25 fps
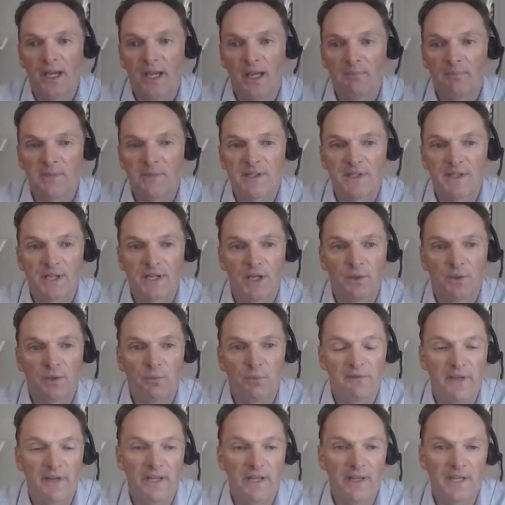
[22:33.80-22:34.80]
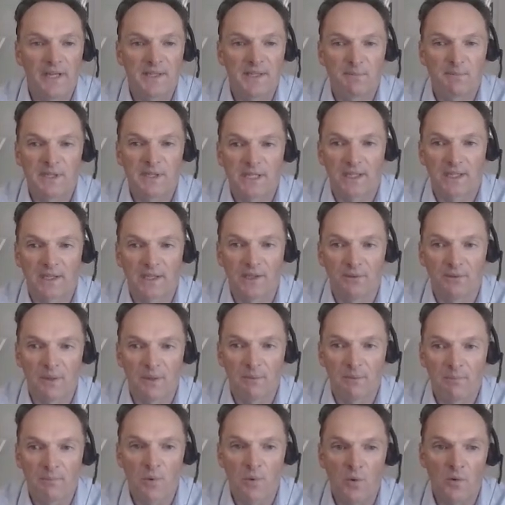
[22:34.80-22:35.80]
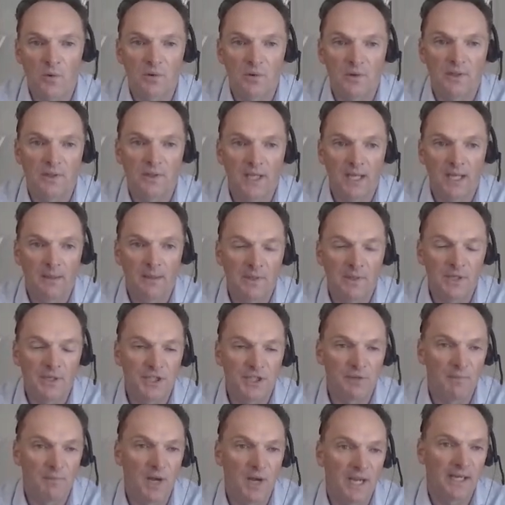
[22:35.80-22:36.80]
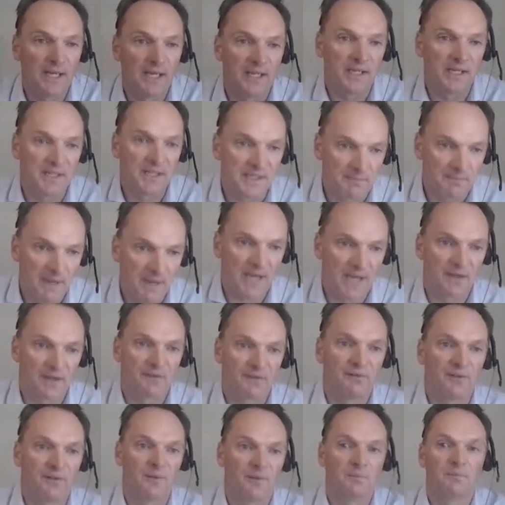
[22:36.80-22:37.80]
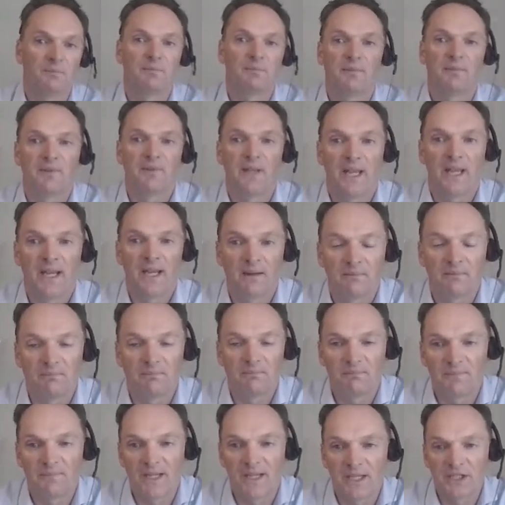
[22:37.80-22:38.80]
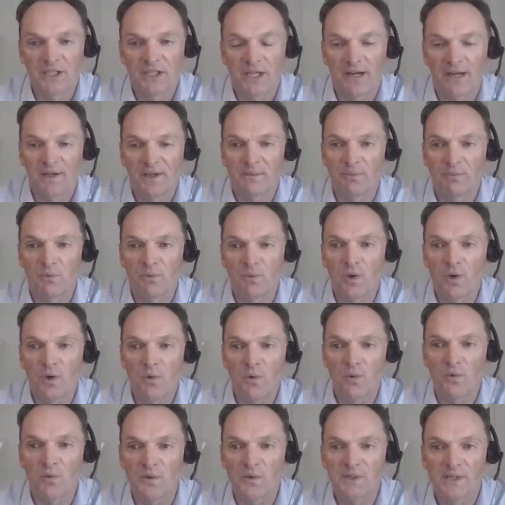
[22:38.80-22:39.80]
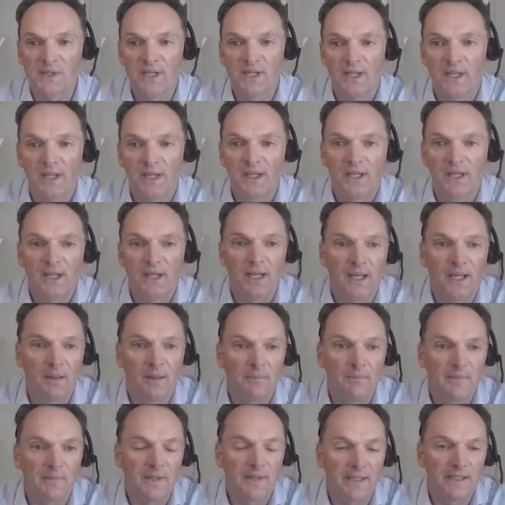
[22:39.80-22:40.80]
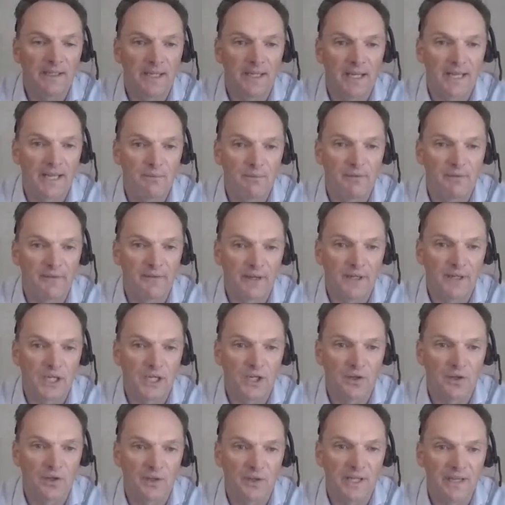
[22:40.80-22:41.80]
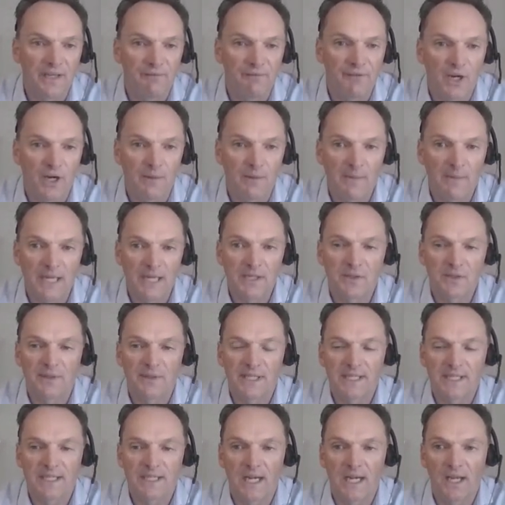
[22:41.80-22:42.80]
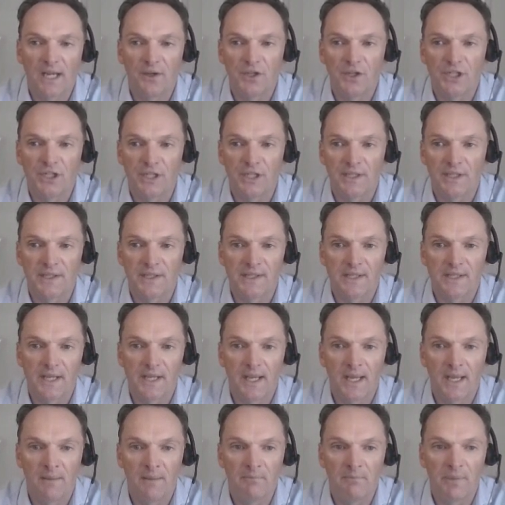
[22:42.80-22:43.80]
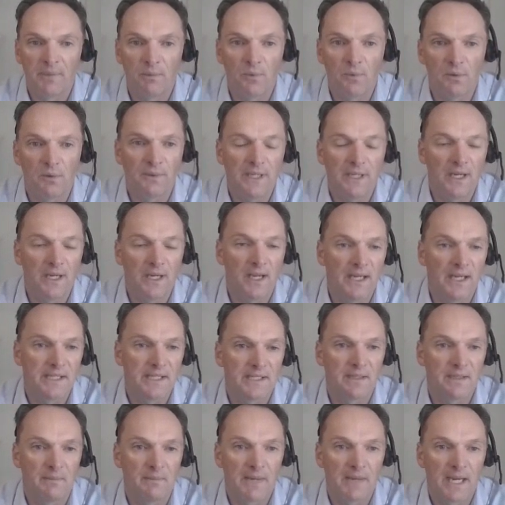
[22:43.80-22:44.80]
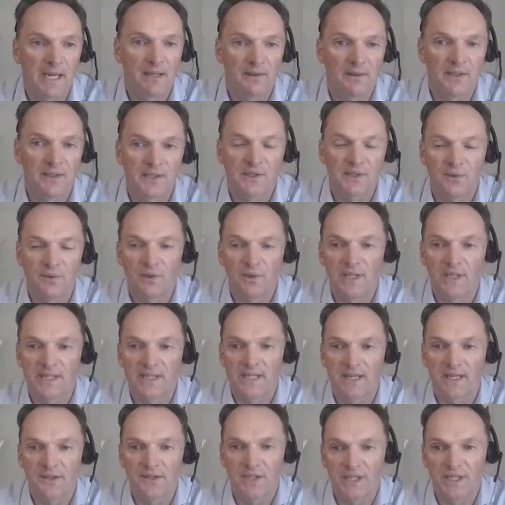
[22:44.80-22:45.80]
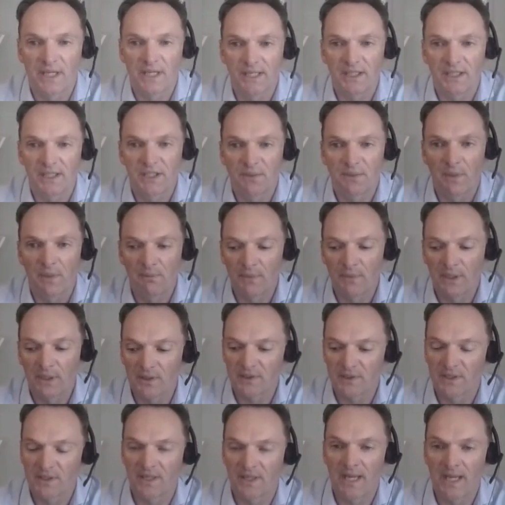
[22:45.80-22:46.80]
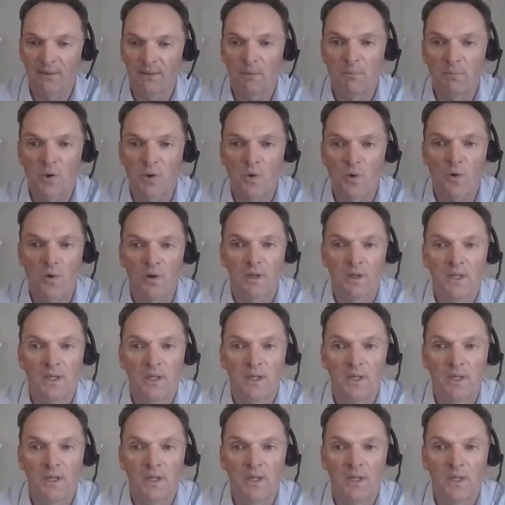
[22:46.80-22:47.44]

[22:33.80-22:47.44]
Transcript: So within this particular report, as you might expect from their charitable cause, they were very good on the environmental disclosures. But what we liked about the Soil Association when we looked at their report